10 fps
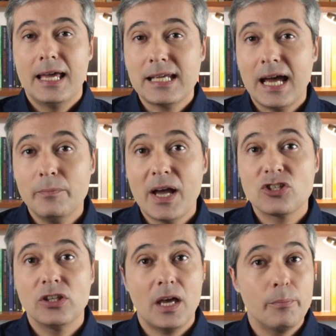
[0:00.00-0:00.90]
And I
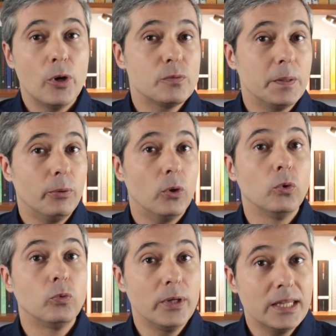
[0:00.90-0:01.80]
imagine that most people
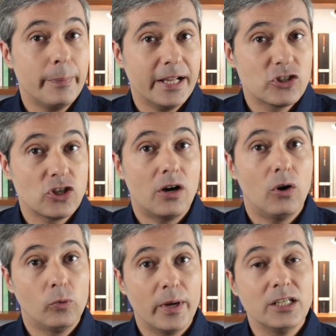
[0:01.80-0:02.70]
who read The Bell
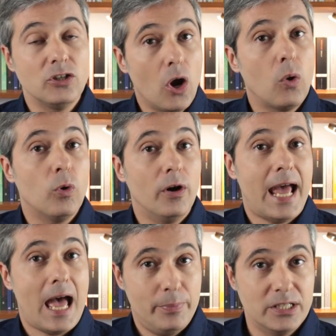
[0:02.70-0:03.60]
Jar already know what
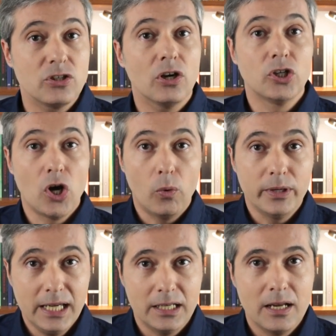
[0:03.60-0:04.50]
happened
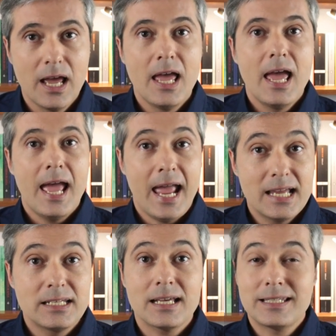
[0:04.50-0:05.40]
going in.
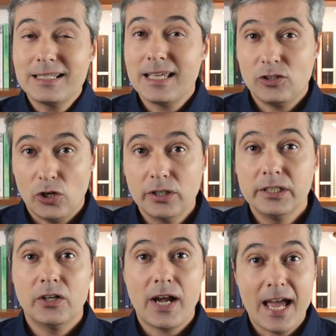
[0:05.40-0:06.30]
And as I said
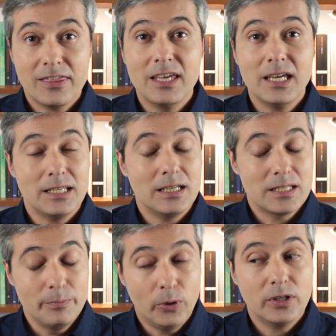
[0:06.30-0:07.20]
earlier, I think it
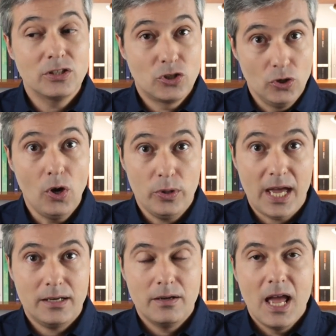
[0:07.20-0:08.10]
is important to know
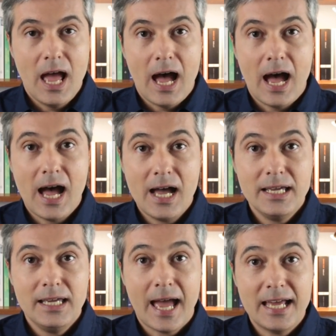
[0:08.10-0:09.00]
that.
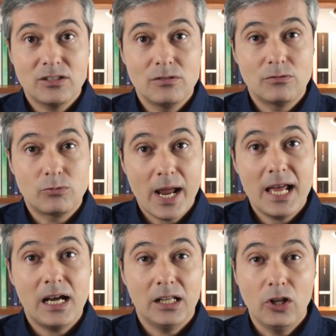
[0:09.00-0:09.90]
I had
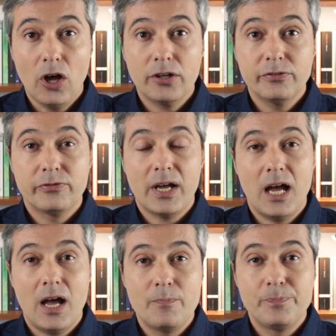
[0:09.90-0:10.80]
read a lot of
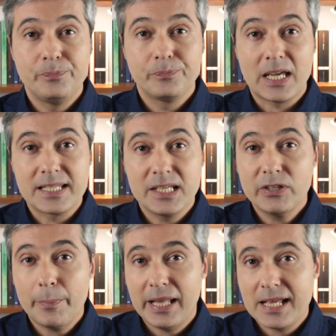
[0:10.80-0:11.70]

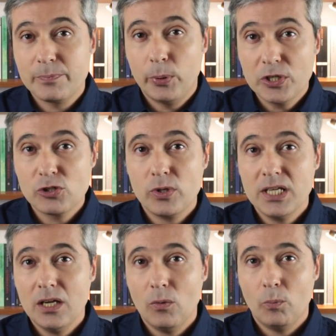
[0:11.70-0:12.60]
Sylvia Plath's
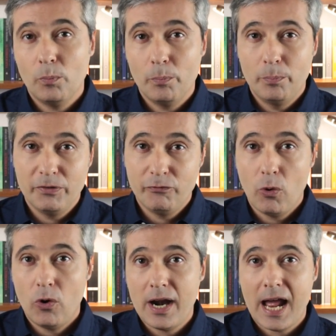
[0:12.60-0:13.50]
poetry
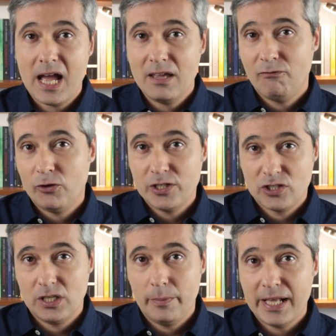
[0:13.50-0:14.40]
before I
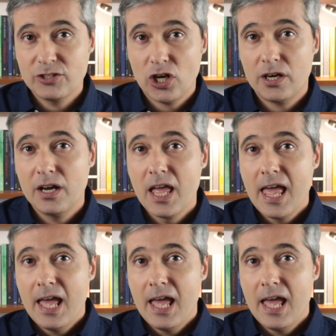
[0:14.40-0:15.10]
first read The Bell Jar.